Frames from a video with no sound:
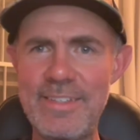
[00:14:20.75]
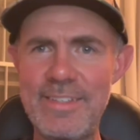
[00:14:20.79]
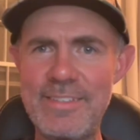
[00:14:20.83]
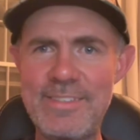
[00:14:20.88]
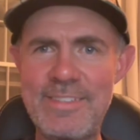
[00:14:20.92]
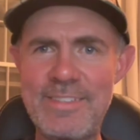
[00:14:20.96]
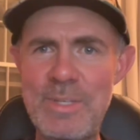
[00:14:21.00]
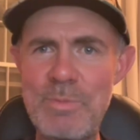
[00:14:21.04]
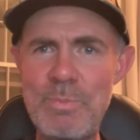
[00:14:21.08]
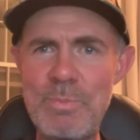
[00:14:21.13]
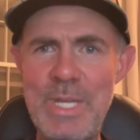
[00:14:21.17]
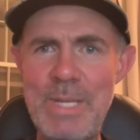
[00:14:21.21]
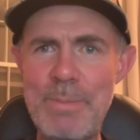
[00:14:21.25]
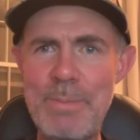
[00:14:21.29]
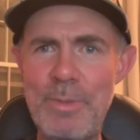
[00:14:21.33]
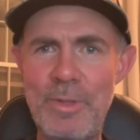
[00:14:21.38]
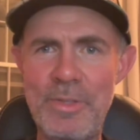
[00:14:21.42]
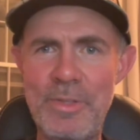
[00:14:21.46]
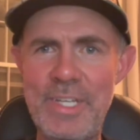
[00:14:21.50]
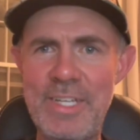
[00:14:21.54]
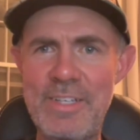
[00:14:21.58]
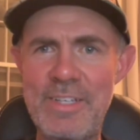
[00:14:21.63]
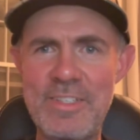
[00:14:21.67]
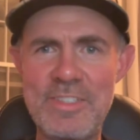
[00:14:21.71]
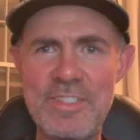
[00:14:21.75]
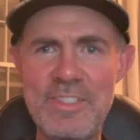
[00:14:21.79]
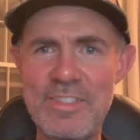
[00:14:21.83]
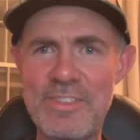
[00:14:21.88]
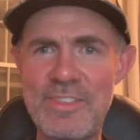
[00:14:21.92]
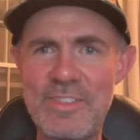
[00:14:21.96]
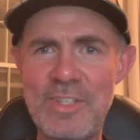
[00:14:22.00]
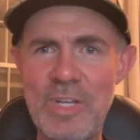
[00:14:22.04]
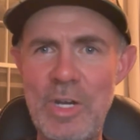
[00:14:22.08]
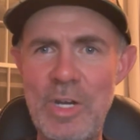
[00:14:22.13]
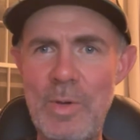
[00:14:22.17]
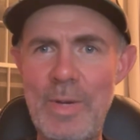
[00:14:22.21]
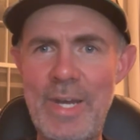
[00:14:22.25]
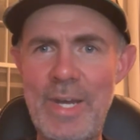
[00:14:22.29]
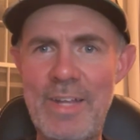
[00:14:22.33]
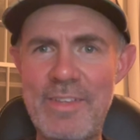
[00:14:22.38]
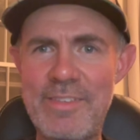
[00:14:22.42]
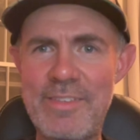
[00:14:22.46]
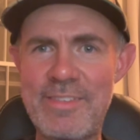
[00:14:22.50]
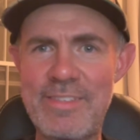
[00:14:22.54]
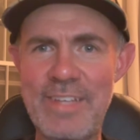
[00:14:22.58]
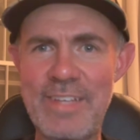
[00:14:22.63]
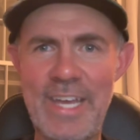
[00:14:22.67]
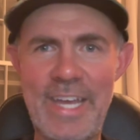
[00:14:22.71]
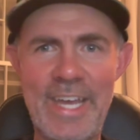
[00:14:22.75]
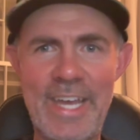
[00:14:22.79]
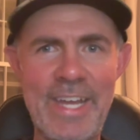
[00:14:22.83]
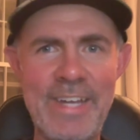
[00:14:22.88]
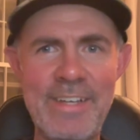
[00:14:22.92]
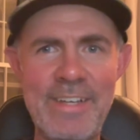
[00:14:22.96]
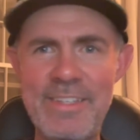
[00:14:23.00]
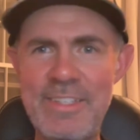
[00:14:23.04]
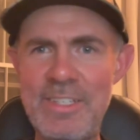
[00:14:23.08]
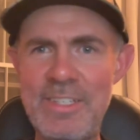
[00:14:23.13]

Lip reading: Some people need to just go outside,